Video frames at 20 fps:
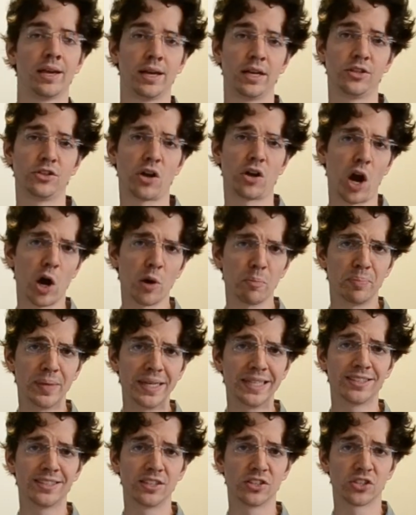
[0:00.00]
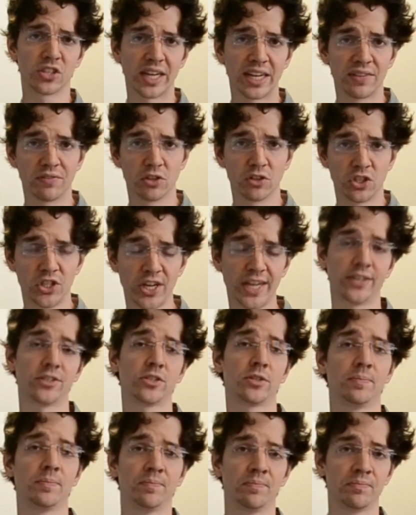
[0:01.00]
As your heart beats inside of your
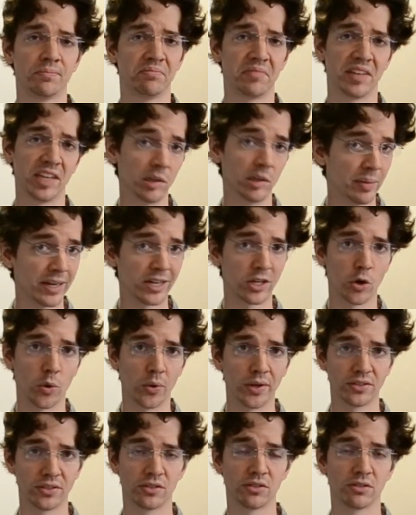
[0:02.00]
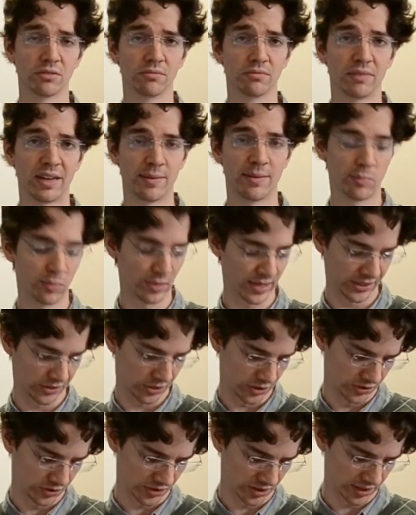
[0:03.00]
chest, it'll make noises and
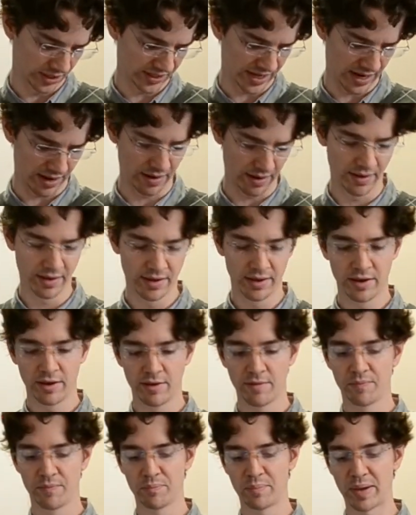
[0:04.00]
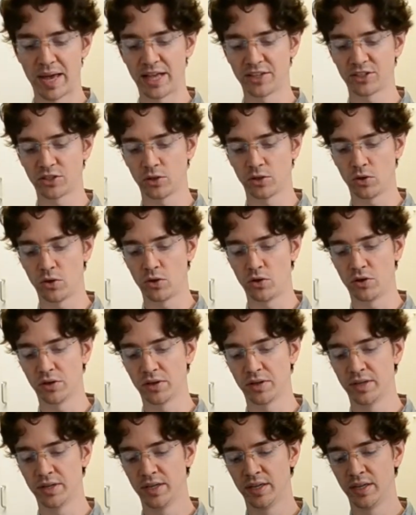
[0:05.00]
vibrations, and these get passed
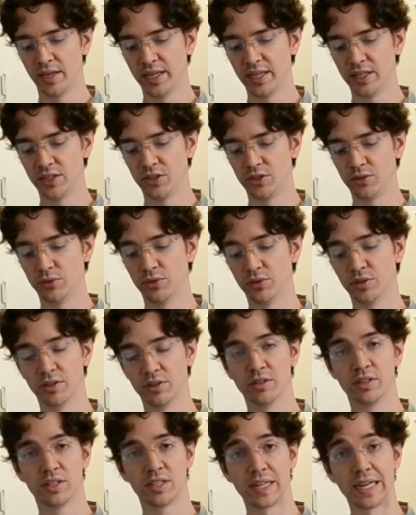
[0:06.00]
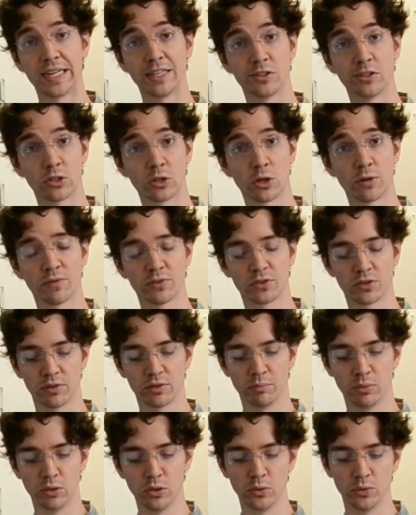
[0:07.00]
along into the tight surface of
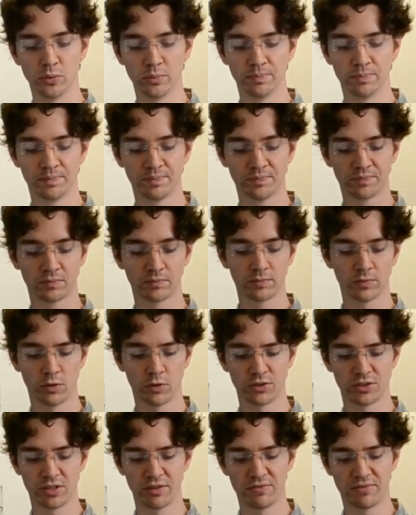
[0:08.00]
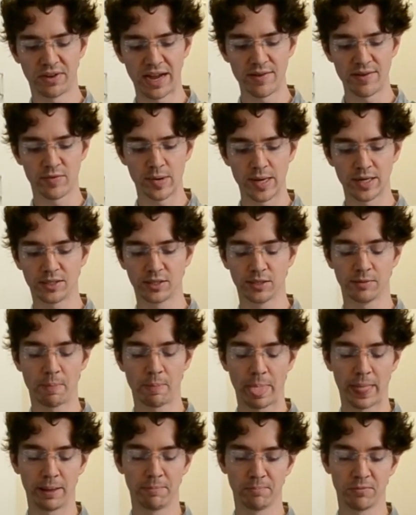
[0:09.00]
the balloon, which then vibrates
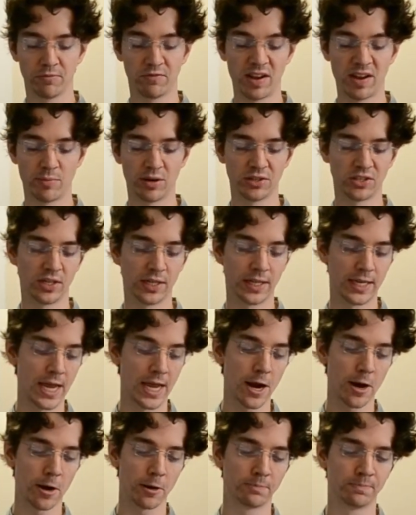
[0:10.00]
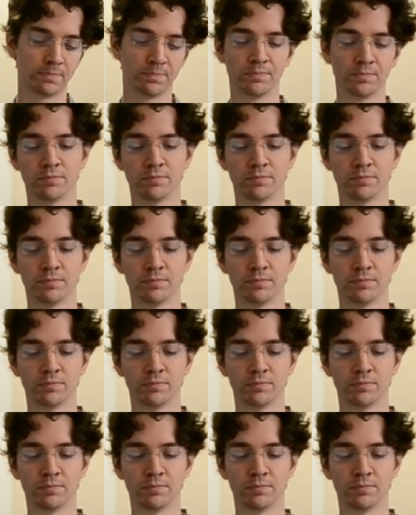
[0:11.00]
into the air,